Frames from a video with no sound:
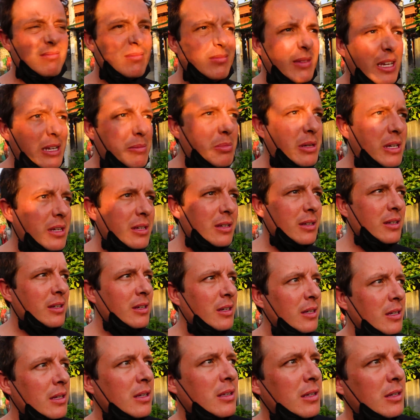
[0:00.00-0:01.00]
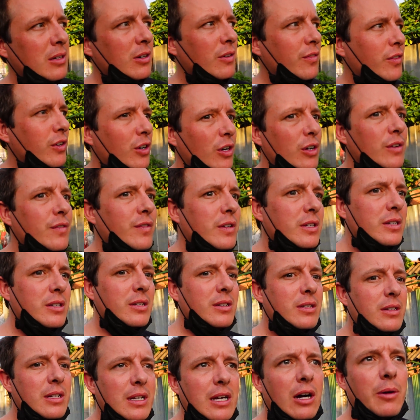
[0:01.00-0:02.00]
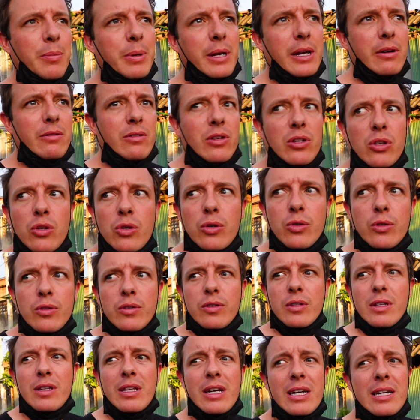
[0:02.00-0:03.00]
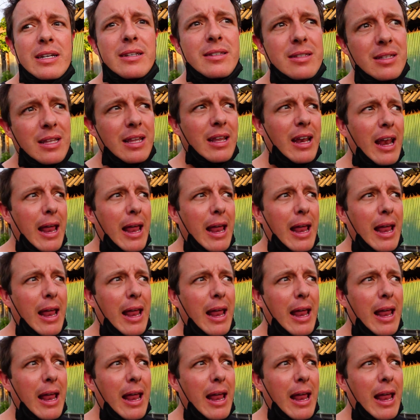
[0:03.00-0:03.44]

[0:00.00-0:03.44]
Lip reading: maybe, of COVID up here in the north, and that is the